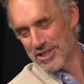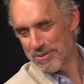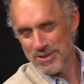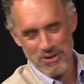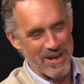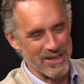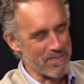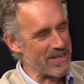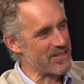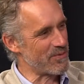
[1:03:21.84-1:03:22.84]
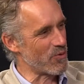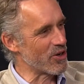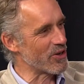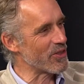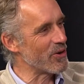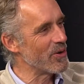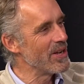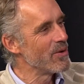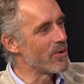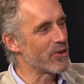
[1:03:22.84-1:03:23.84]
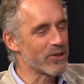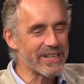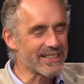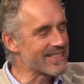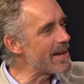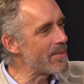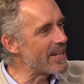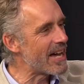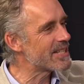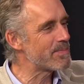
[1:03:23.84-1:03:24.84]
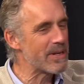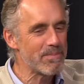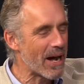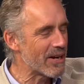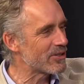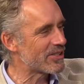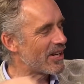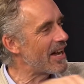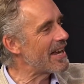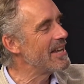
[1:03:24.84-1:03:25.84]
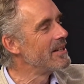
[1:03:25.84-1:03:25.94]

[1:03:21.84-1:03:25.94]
she was quite the piece of work, though. Was it after, little timid husband by her side?